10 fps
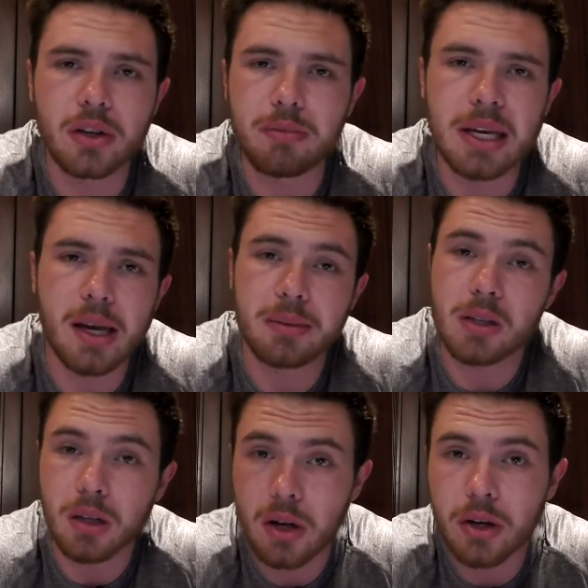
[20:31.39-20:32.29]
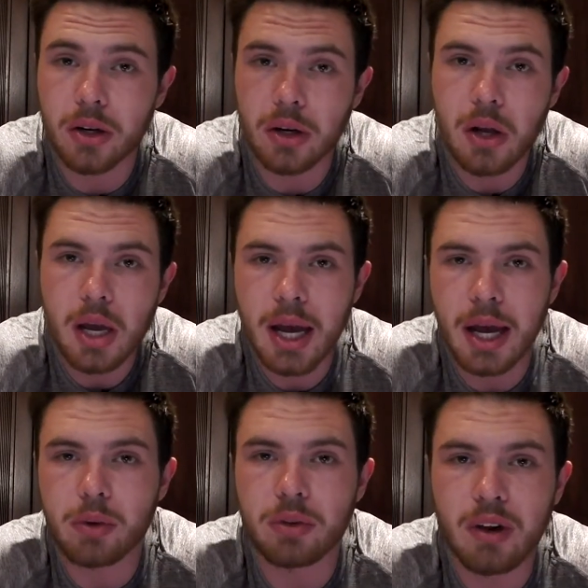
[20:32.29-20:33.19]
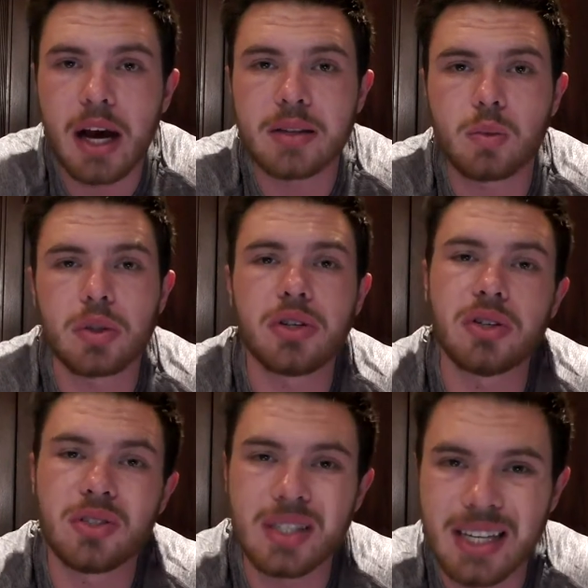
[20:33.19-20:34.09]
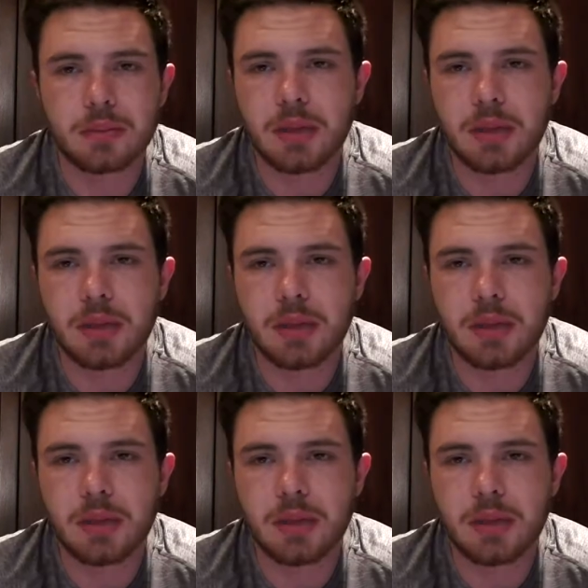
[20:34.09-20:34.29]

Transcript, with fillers: of being able to learn and revise on what you just did.